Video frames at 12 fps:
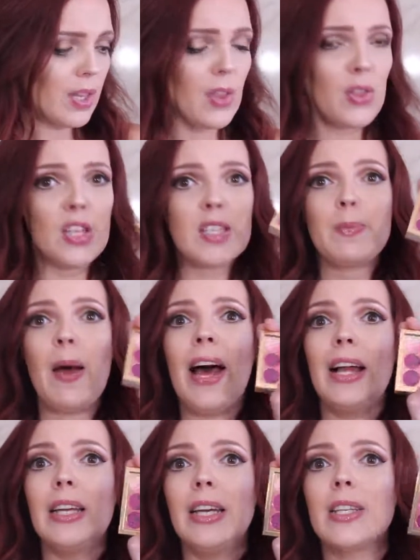this
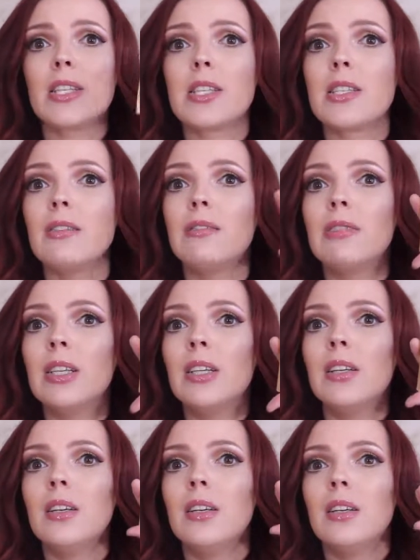palette,
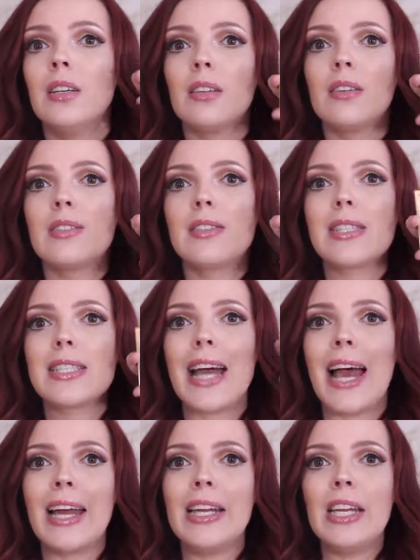this
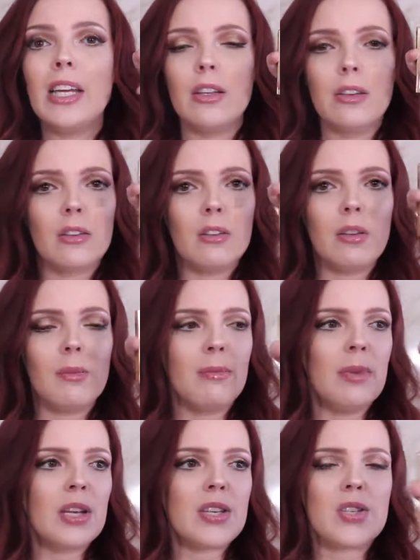tiny little
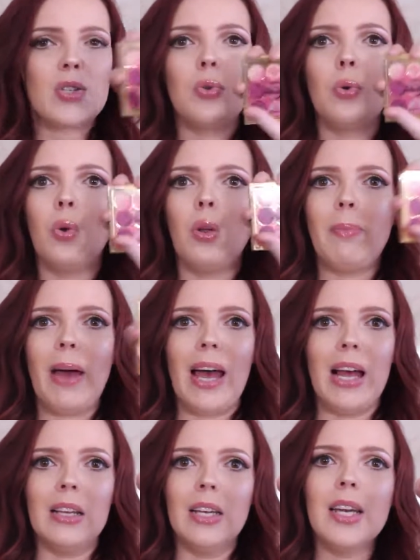minuscule
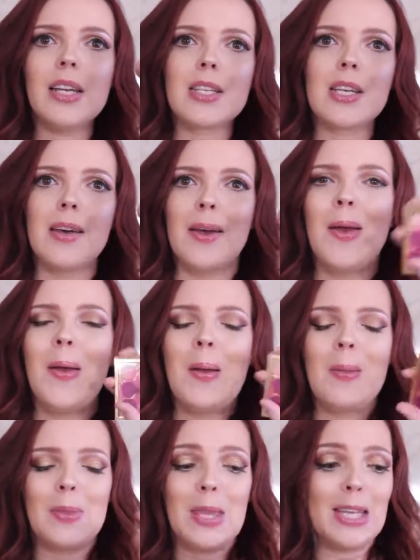palette,
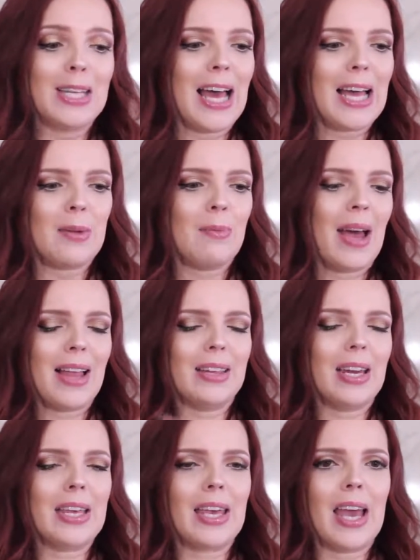the Aladdin
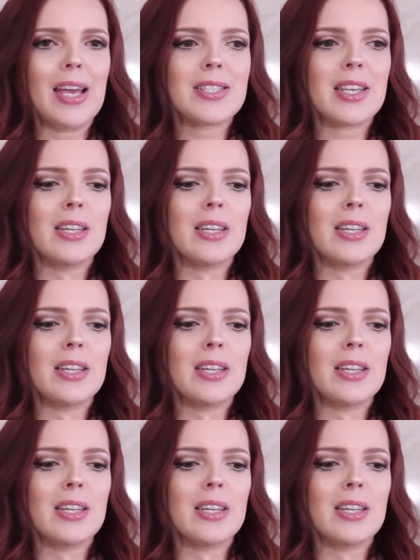palette, I guess.